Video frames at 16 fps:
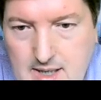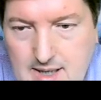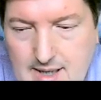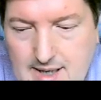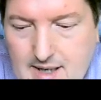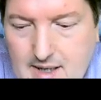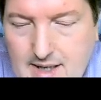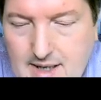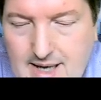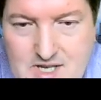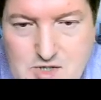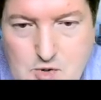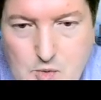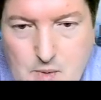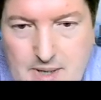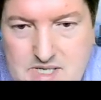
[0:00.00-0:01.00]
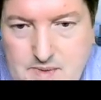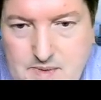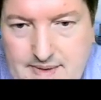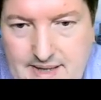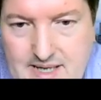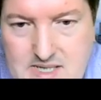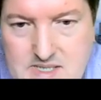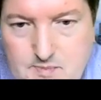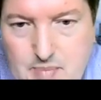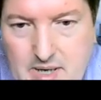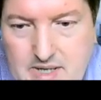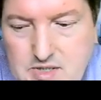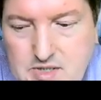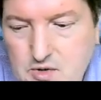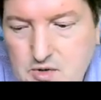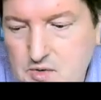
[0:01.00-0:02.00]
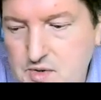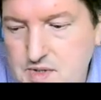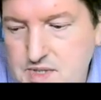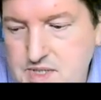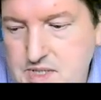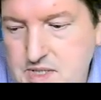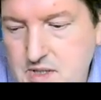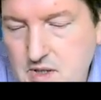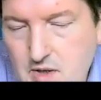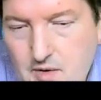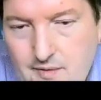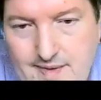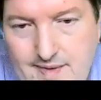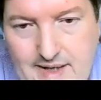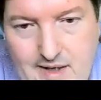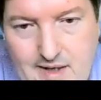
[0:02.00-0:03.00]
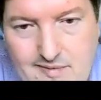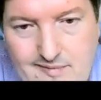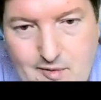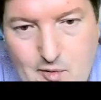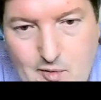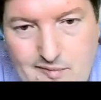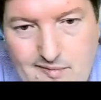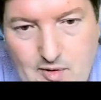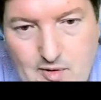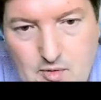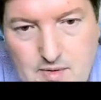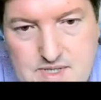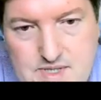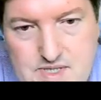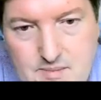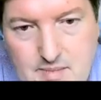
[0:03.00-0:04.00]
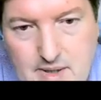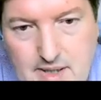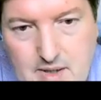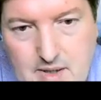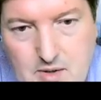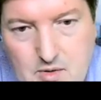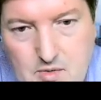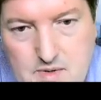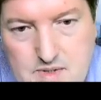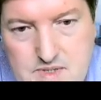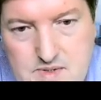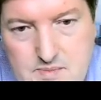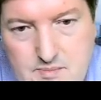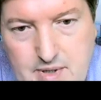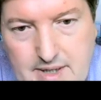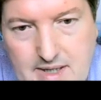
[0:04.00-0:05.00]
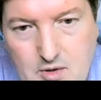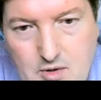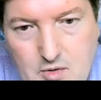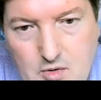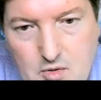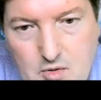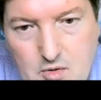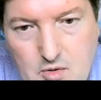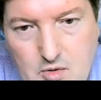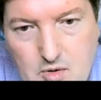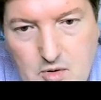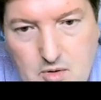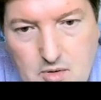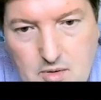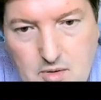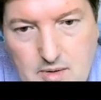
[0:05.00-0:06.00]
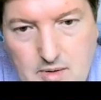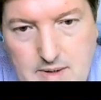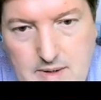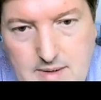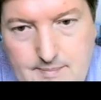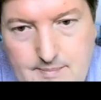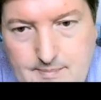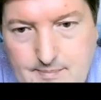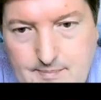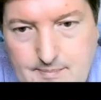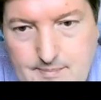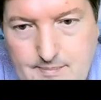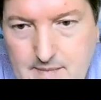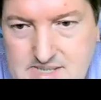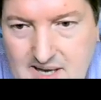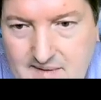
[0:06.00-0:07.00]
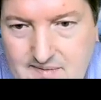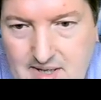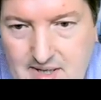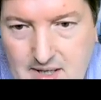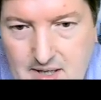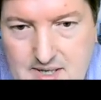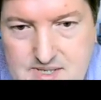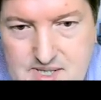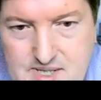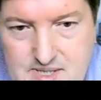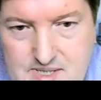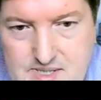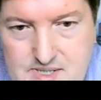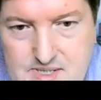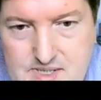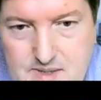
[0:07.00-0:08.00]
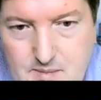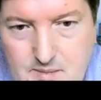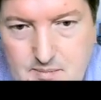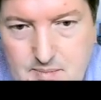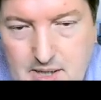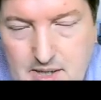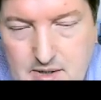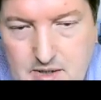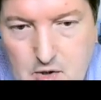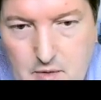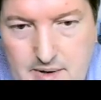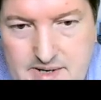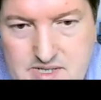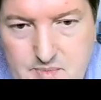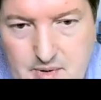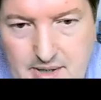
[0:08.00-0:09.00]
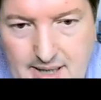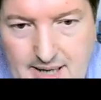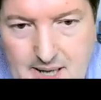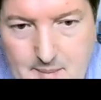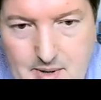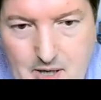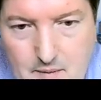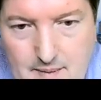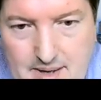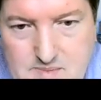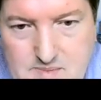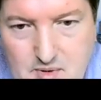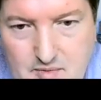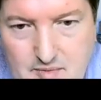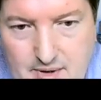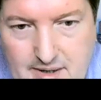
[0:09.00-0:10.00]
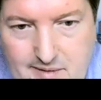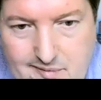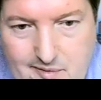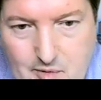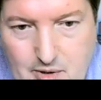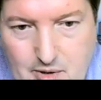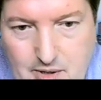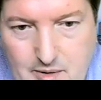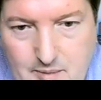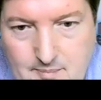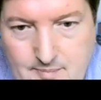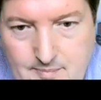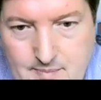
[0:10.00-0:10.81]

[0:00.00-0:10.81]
As always with these practicals on the 4th floor of St. Michael's, bring your safety glasses, but no need to bring a lab coat. That's provided for you.